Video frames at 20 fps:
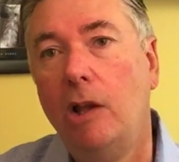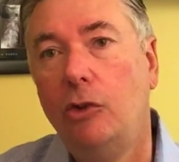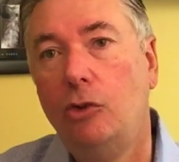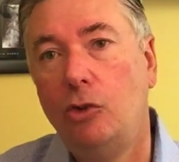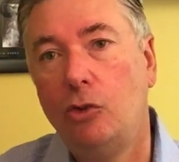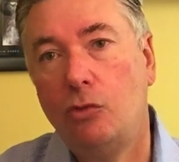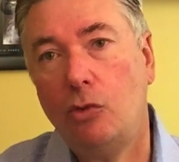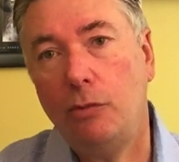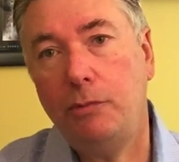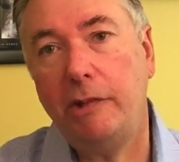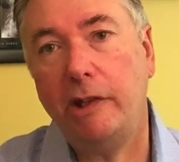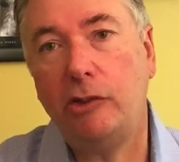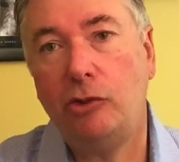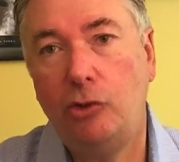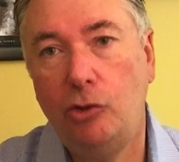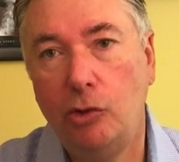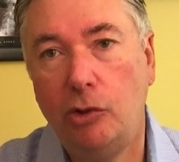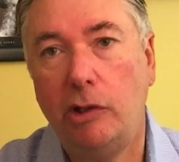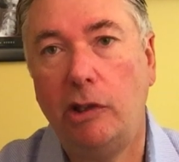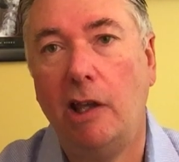The group that
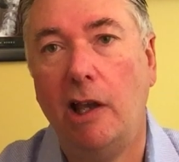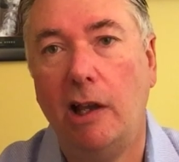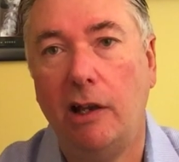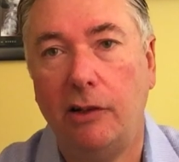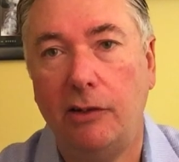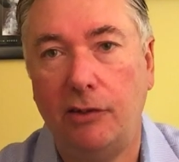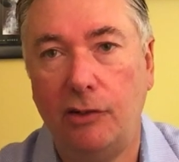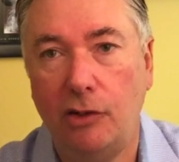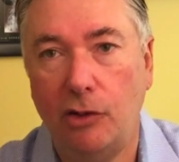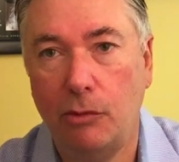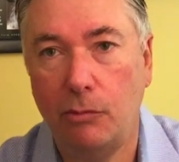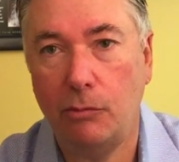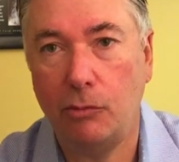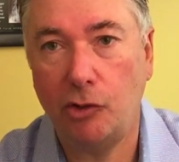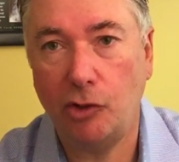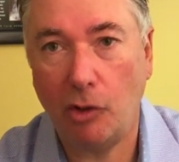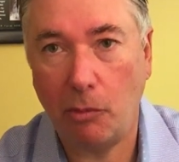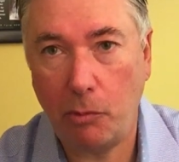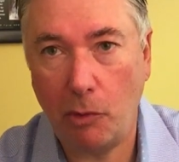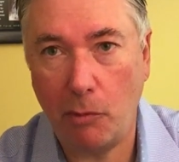took calcium
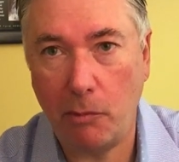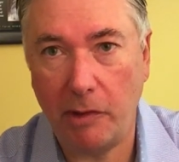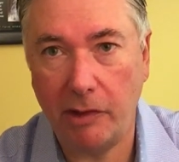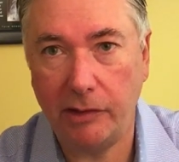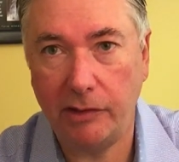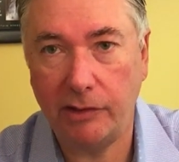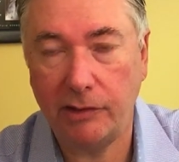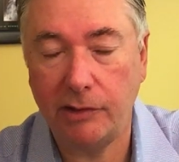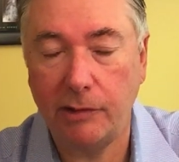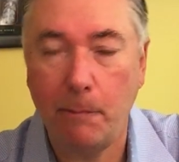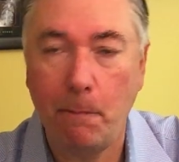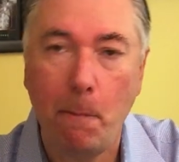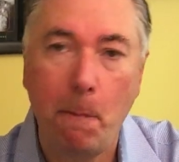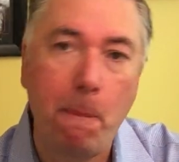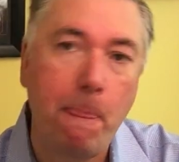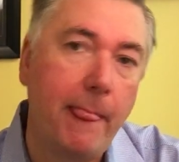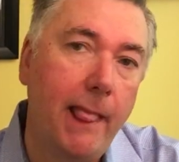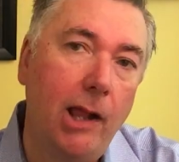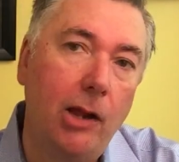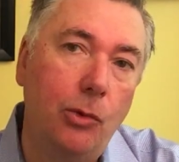supplements
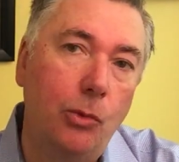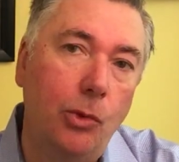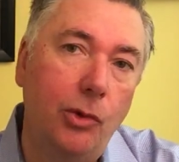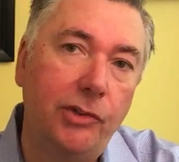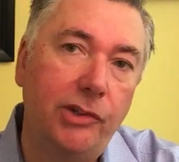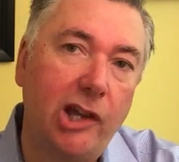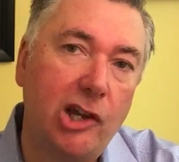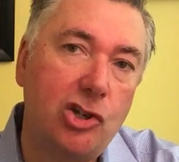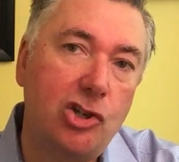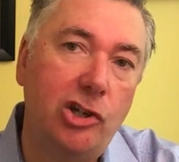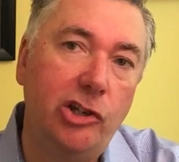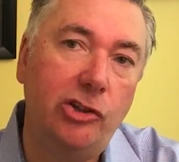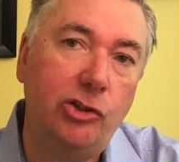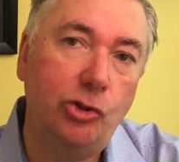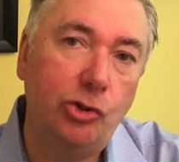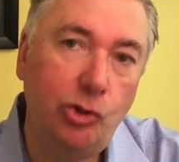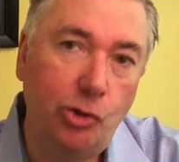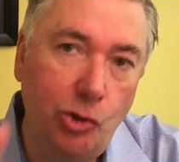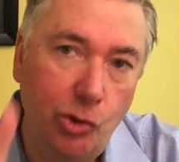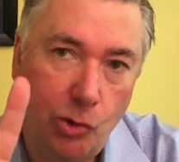was actually
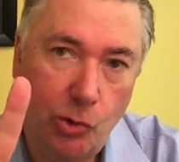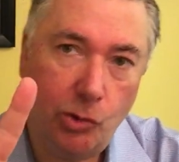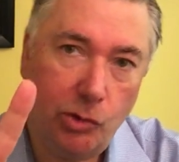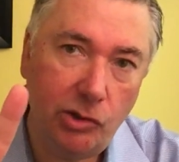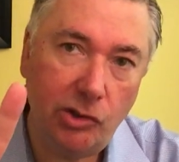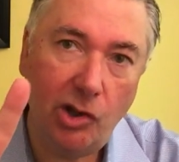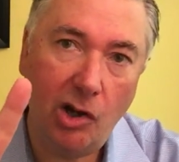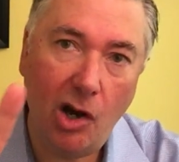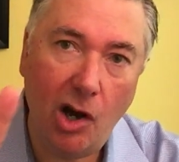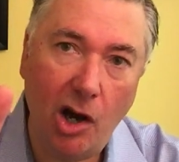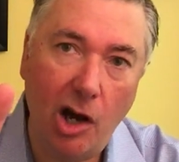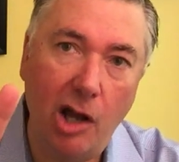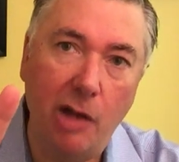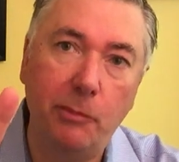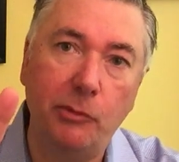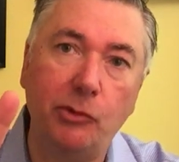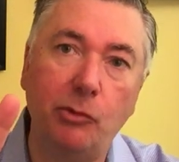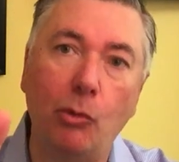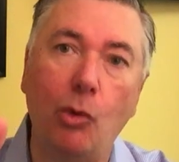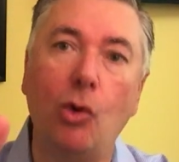2
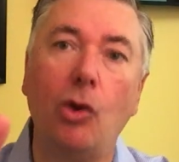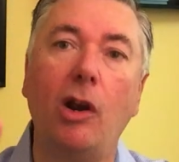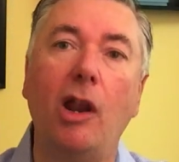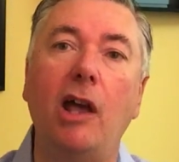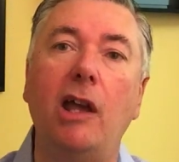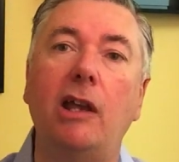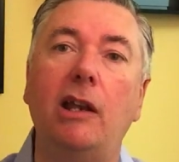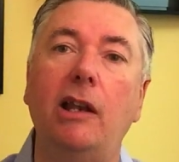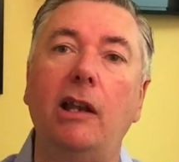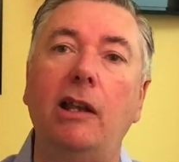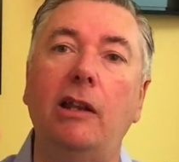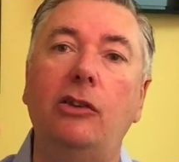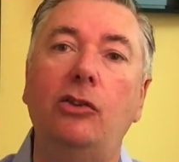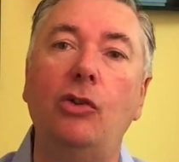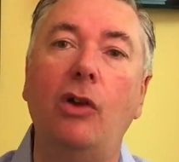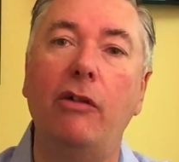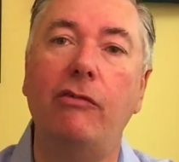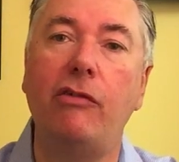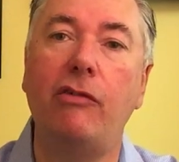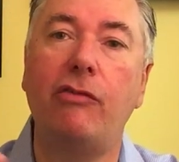times more likely to have